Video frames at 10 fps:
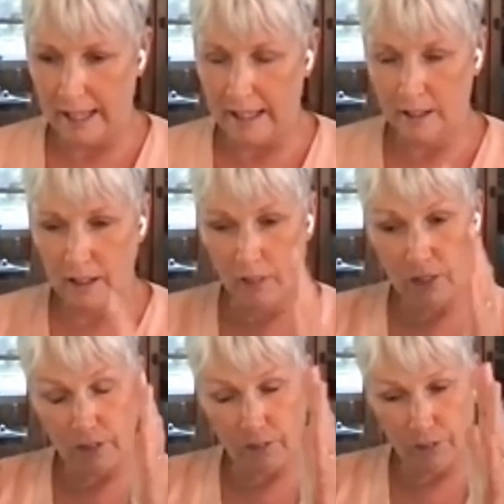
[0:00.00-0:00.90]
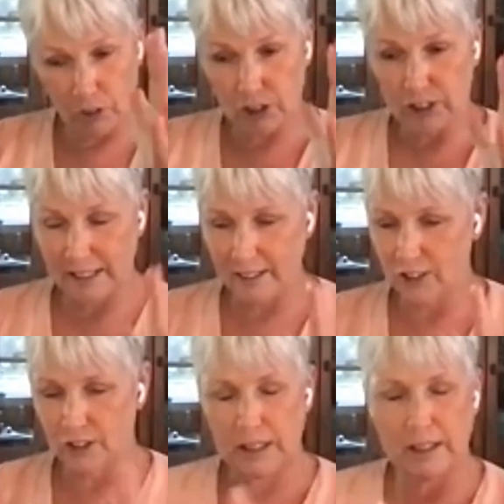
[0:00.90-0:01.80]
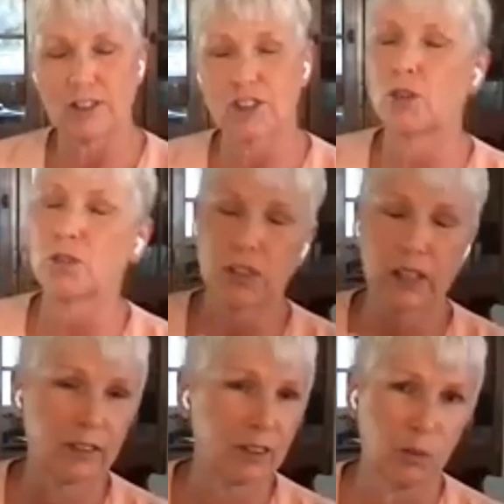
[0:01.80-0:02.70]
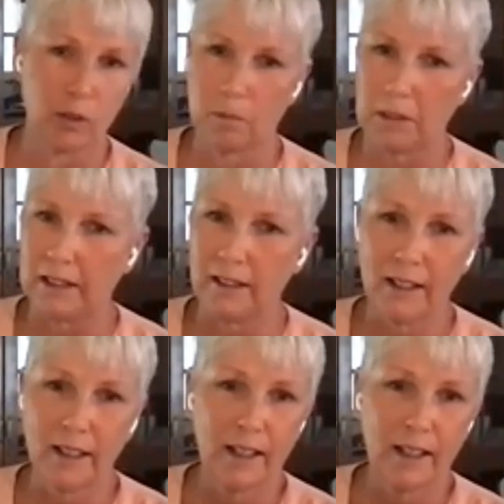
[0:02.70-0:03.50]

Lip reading: And the first angels, they're so gentle with me.